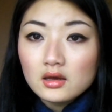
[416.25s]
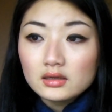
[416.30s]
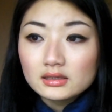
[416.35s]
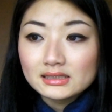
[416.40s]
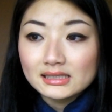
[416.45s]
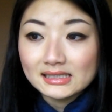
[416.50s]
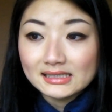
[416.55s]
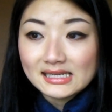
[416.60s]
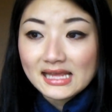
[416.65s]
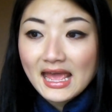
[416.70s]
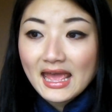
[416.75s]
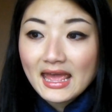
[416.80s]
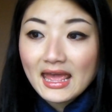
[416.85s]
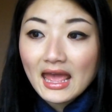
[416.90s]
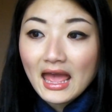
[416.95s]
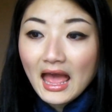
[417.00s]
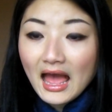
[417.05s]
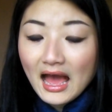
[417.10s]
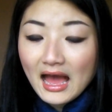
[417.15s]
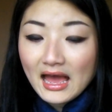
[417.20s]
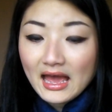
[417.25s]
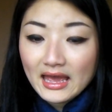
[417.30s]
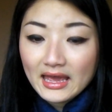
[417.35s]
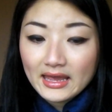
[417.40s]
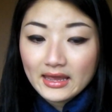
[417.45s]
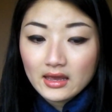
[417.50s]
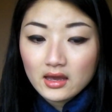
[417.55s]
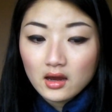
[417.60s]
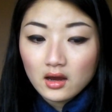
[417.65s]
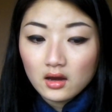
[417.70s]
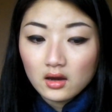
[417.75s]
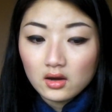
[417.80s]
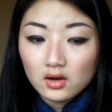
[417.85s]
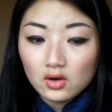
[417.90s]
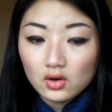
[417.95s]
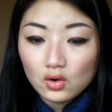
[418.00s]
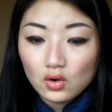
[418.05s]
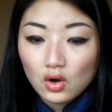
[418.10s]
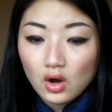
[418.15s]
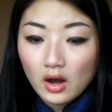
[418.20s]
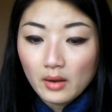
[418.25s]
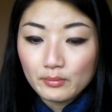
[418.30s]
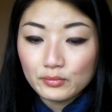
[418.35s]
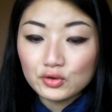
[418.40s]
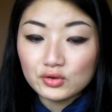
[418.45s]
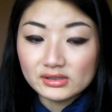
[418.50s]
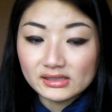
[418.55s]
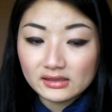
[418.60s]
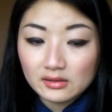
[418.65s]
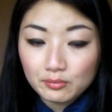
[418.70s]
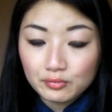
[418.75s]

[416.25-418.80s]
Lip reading: today I'm using